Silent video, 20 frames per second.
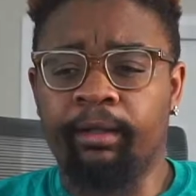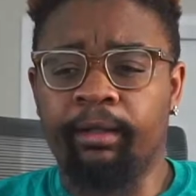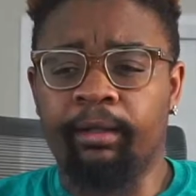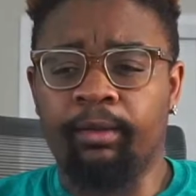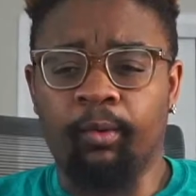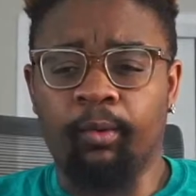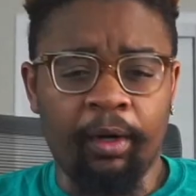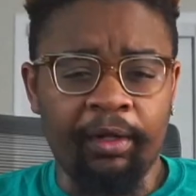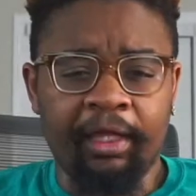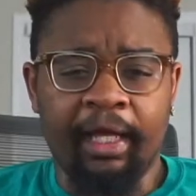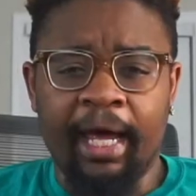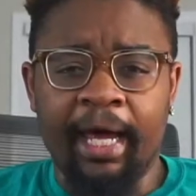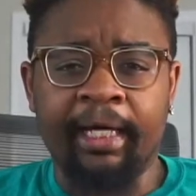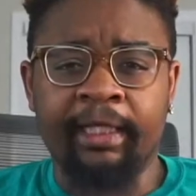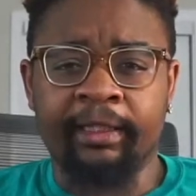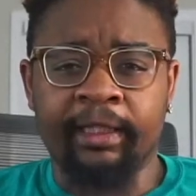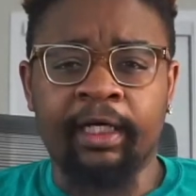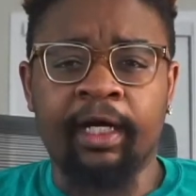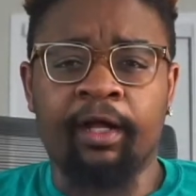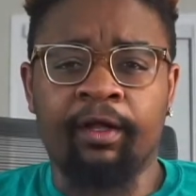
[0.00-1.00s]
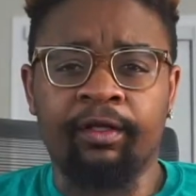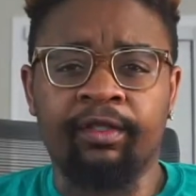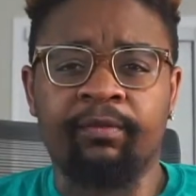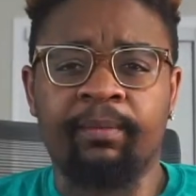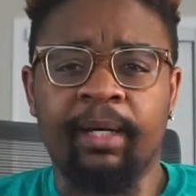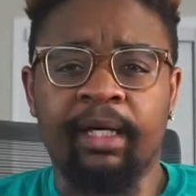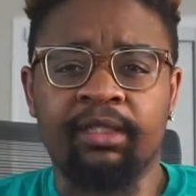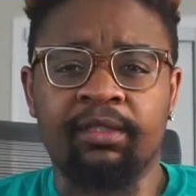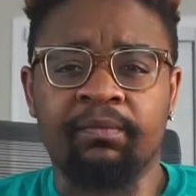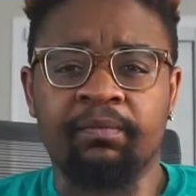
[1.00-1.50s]
what the heck is a
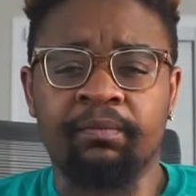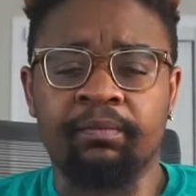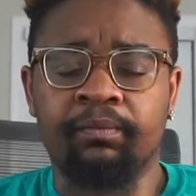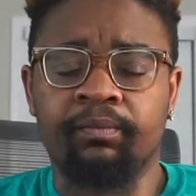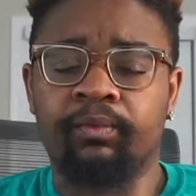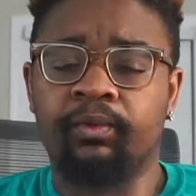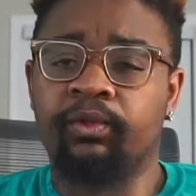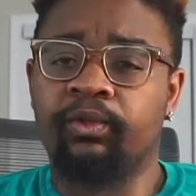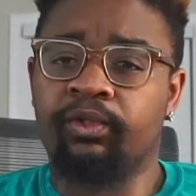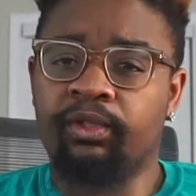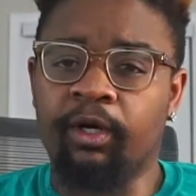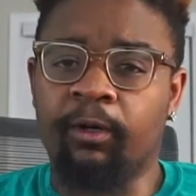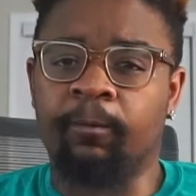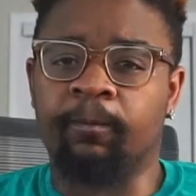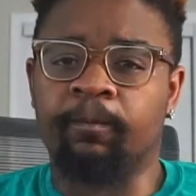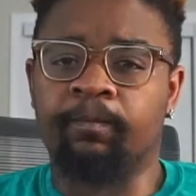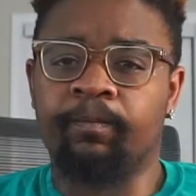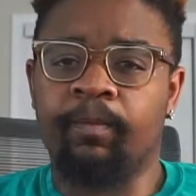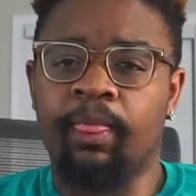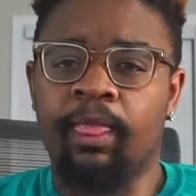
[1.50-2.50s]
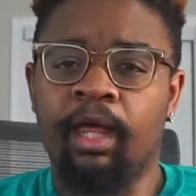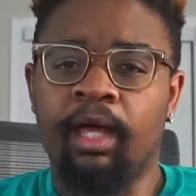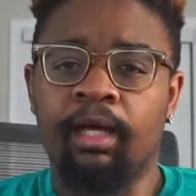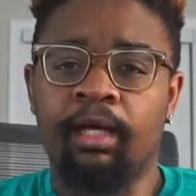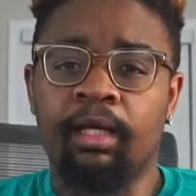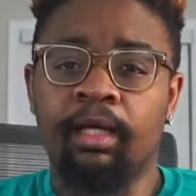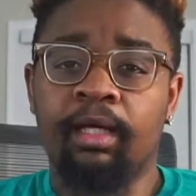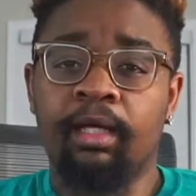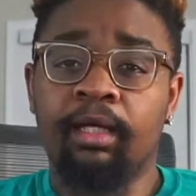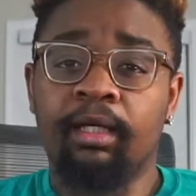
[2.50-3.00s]
ColorSpasm? So,
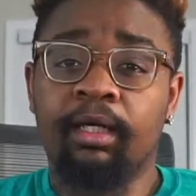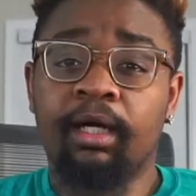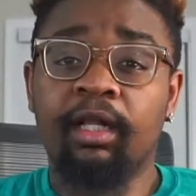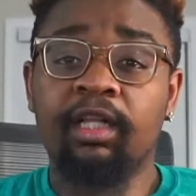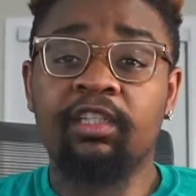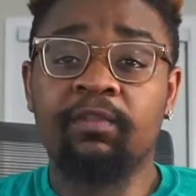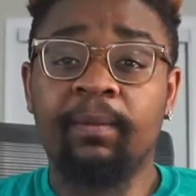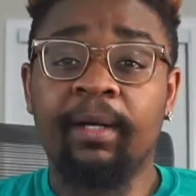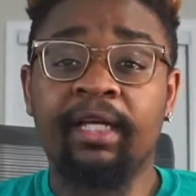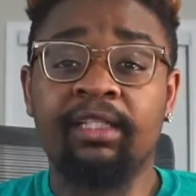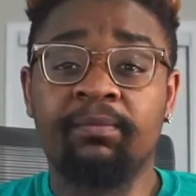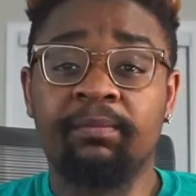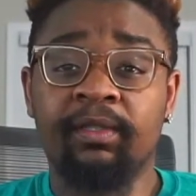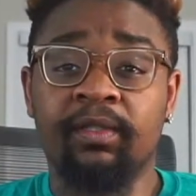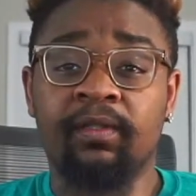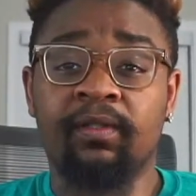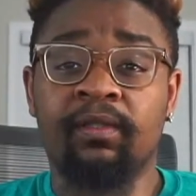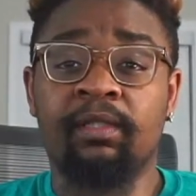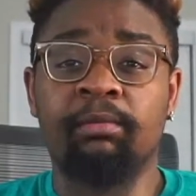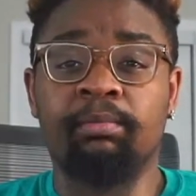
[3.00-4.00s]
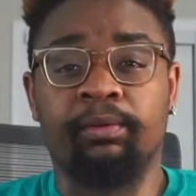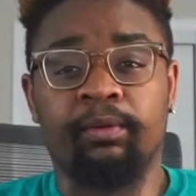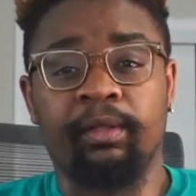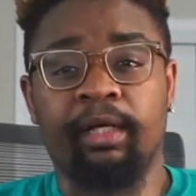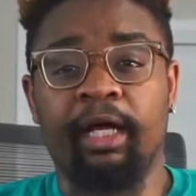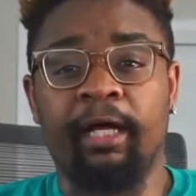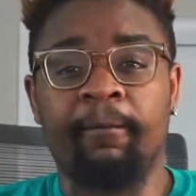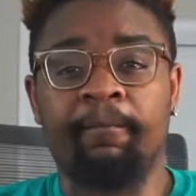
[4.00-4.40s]
ColorSpasm is a simple game.